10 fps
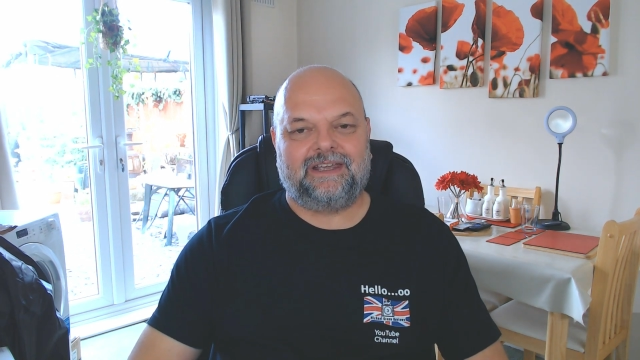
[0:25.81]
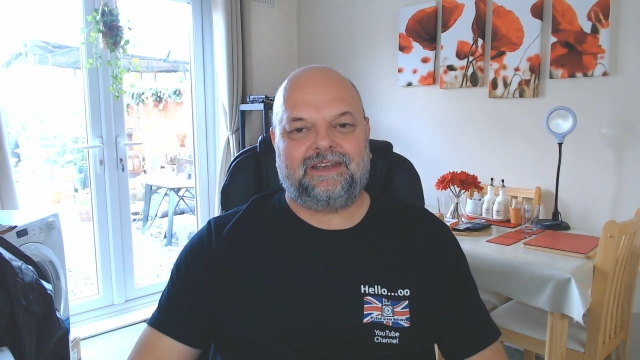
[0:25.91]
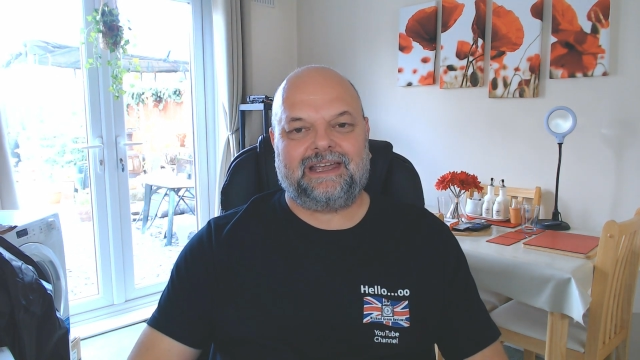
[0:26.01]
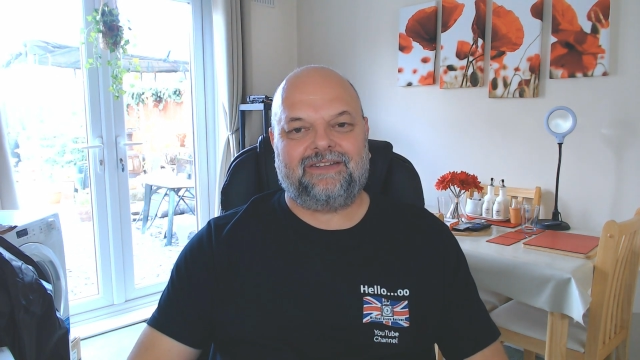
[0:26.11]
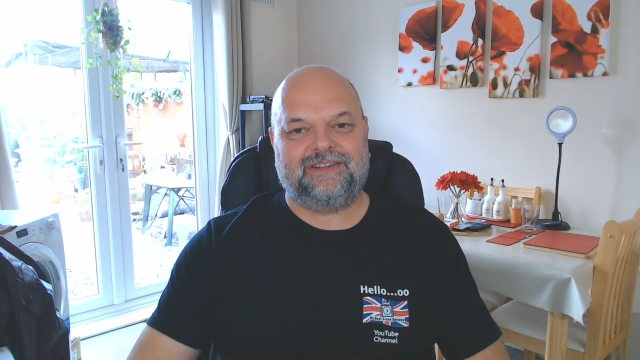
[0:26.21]

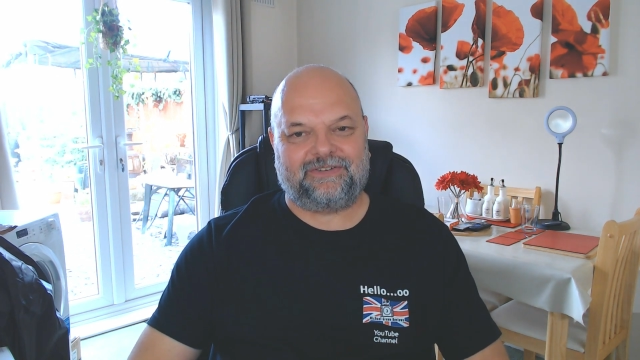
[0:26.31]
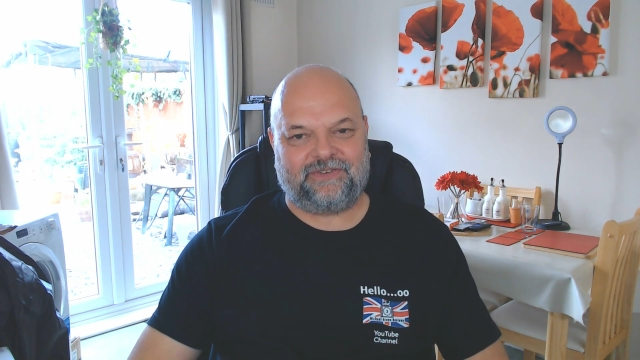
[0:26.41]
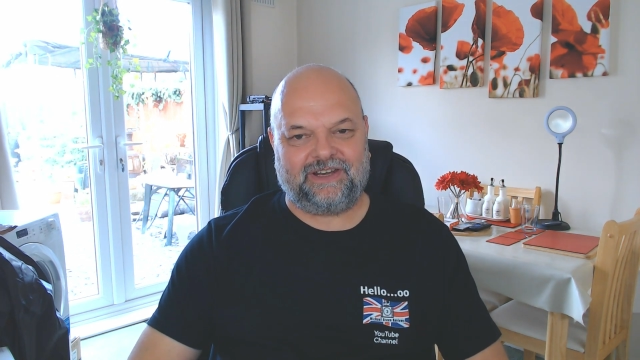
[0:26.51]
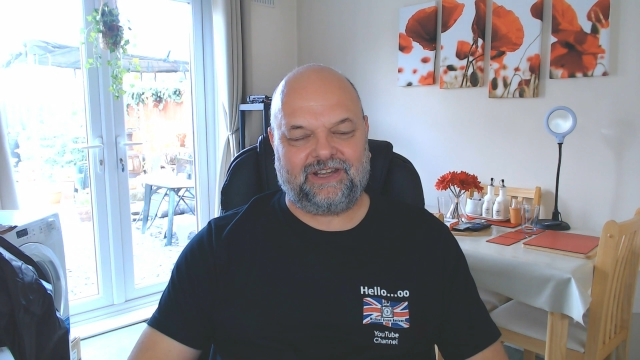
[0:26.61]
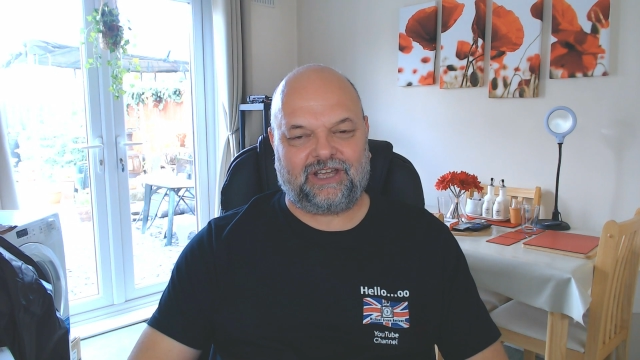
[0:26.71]
Now this
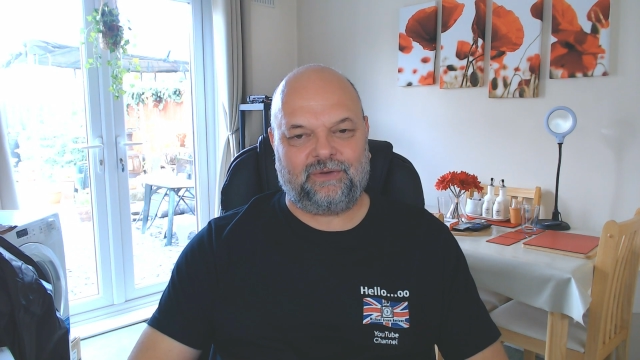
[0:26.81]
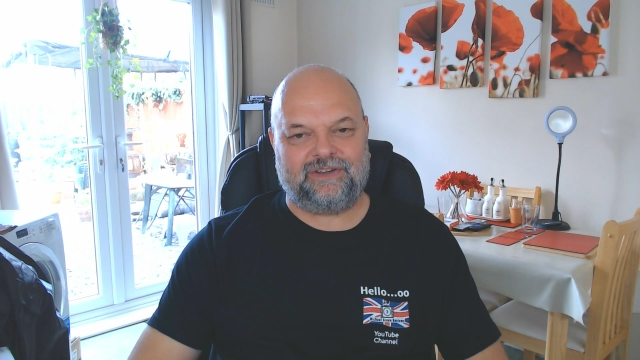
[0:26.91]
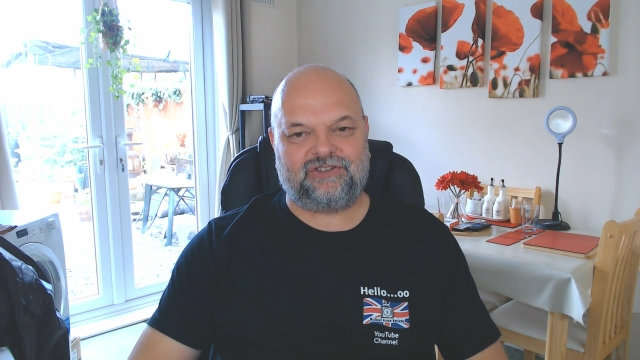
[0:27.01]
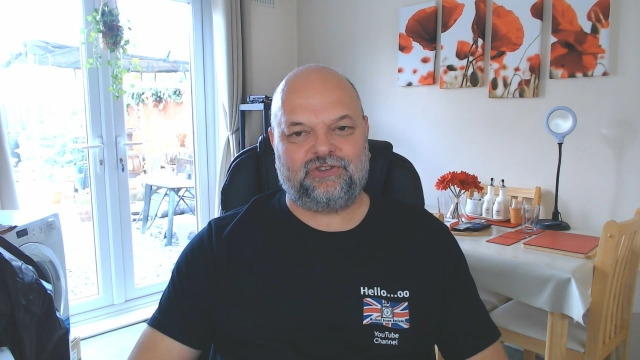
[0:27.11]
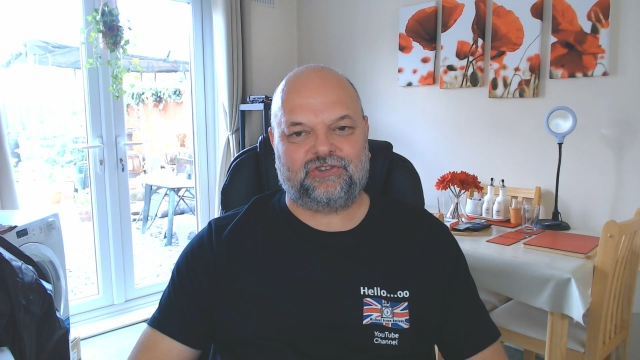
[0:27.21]
video
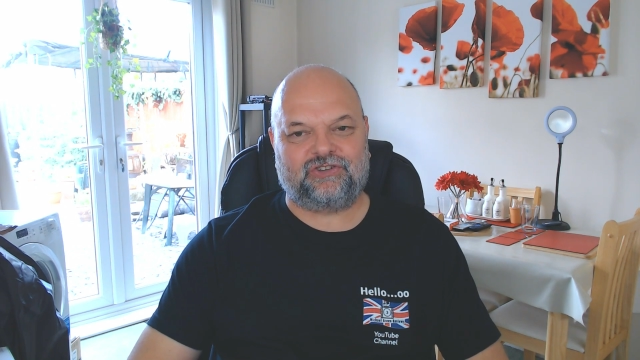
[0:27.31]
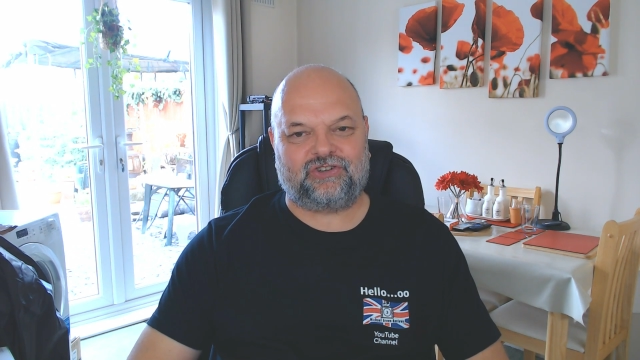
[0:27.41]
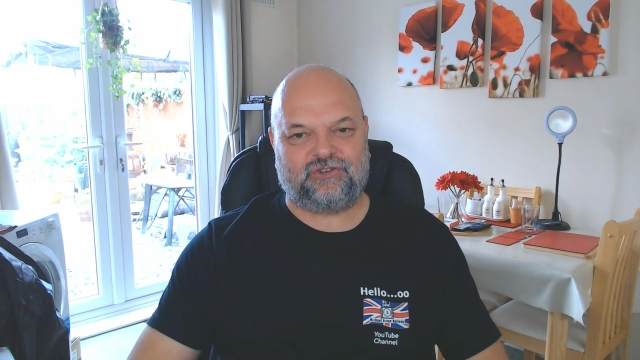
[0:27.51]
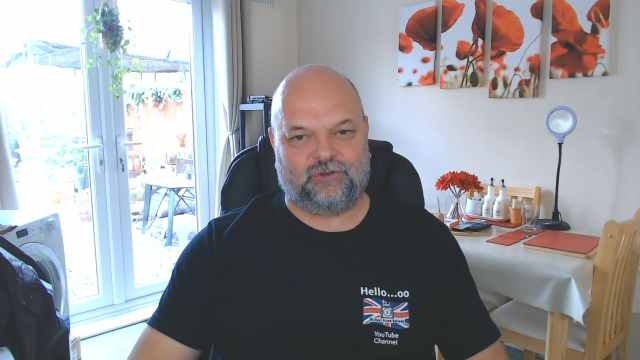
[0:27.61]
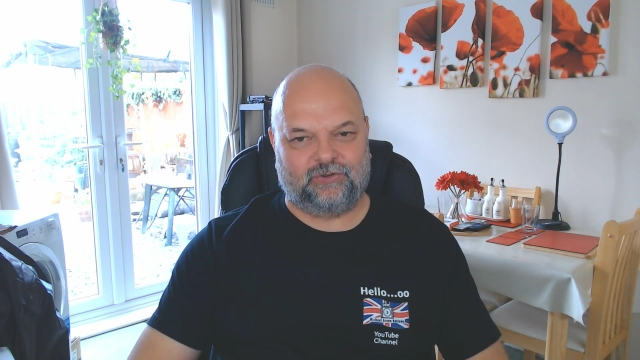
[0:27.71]
is just a
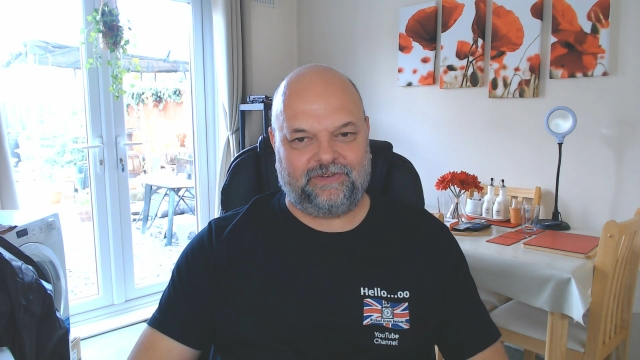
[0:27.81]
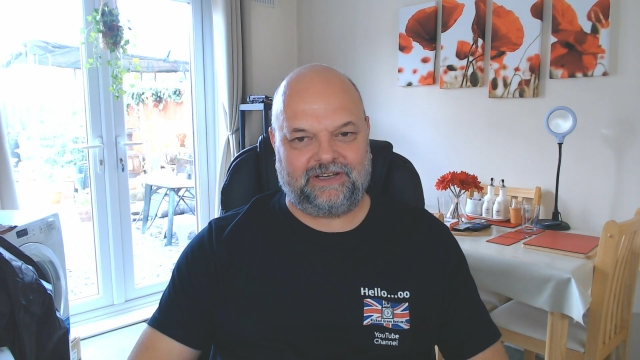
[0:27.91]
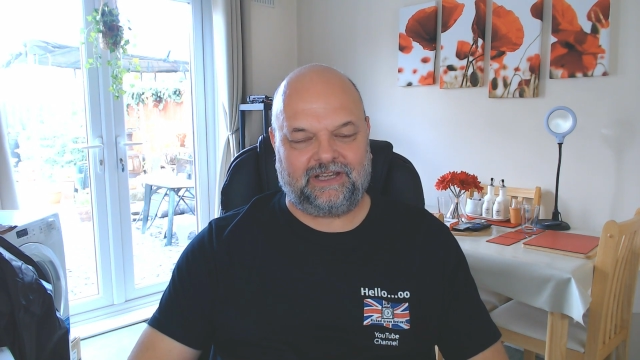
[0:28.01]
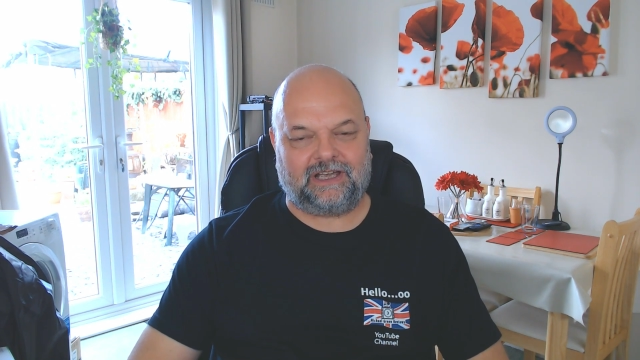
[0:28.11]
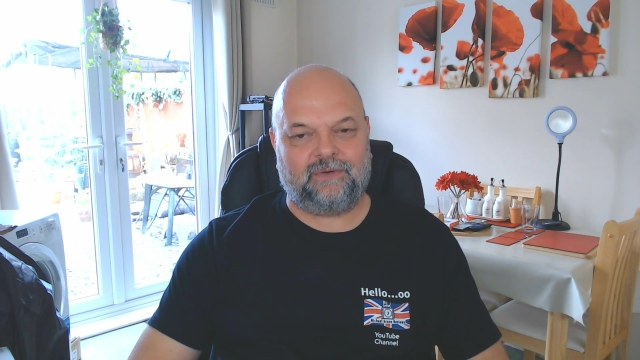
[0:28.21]
short
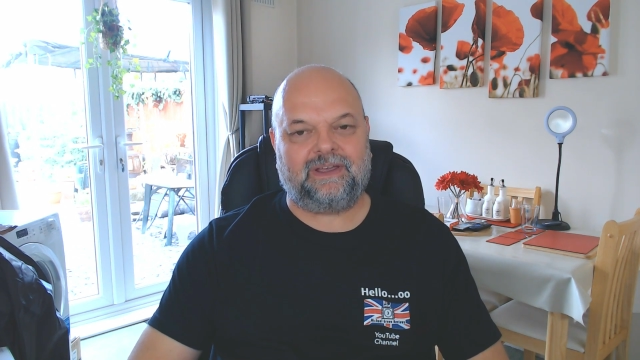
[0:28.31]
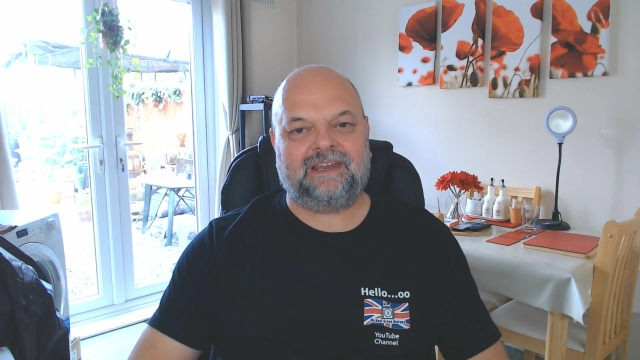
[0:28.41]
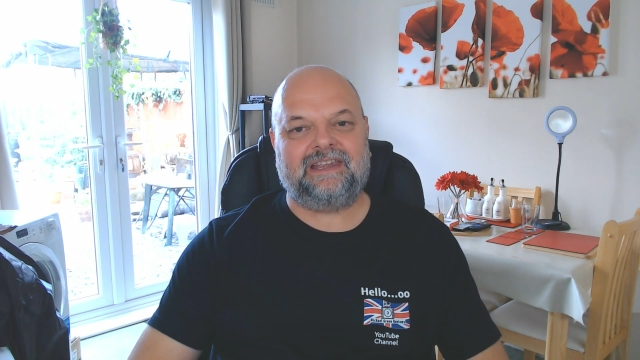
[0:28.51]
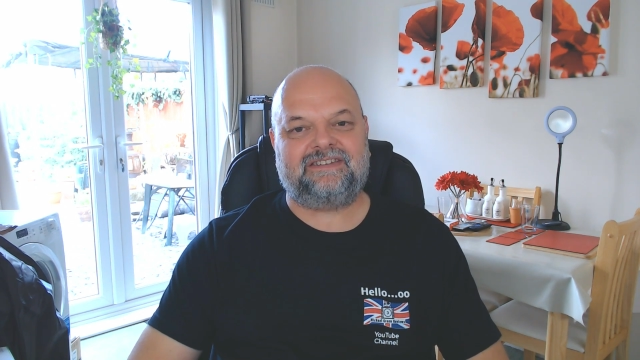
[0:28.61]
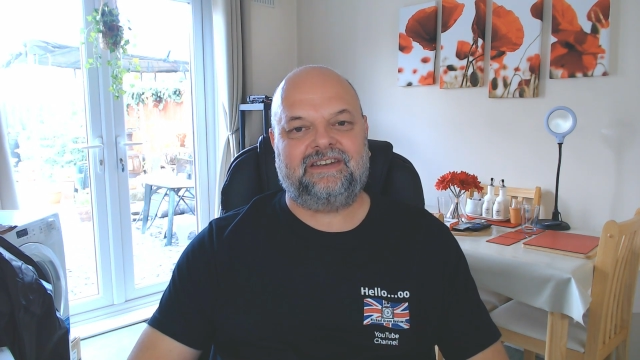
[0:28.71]
video and
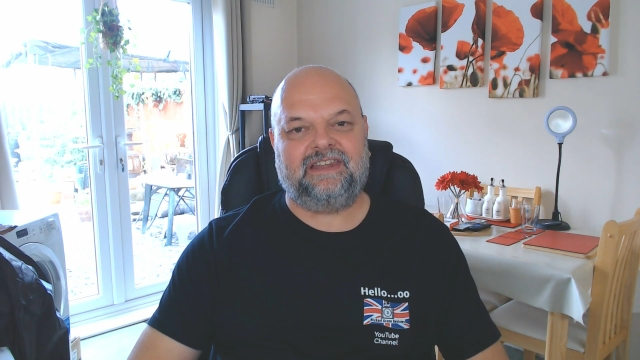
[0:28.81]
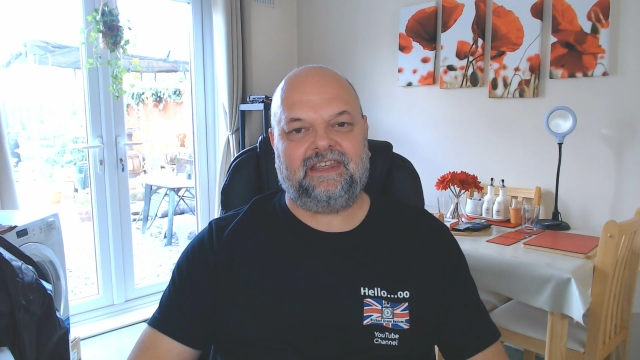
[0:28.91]
it's an